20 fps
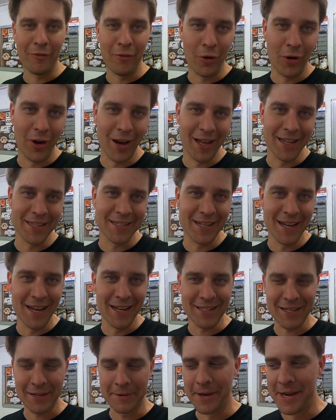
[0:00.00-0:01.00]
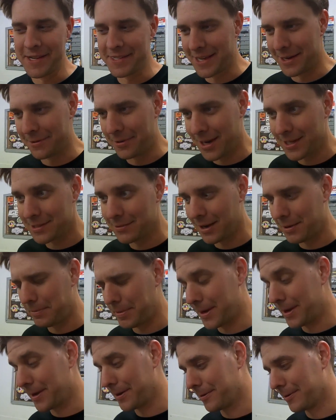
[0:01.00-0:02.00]
before he heads down to Queensland Raceway to
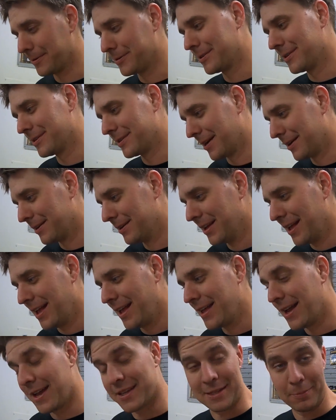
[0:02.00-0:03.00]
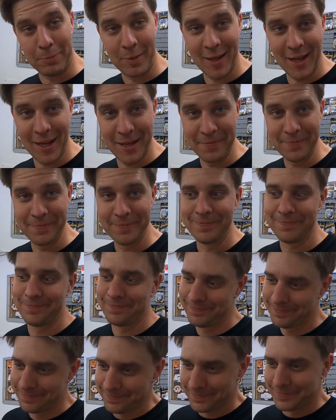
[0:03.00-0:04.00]
power cruise. So that's the plan.
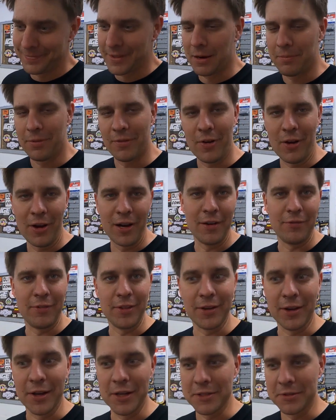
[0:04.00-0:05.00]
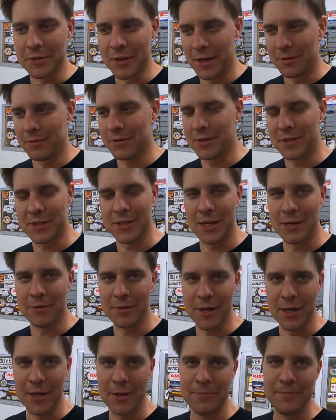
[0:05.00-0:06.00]
Provided everything goes right, we'll just see how
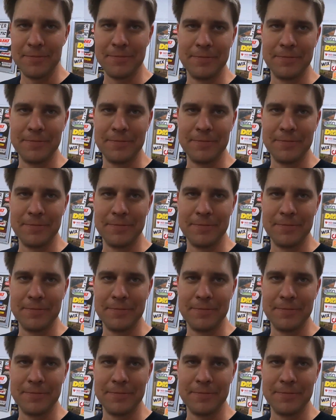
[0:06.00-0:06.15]
we go.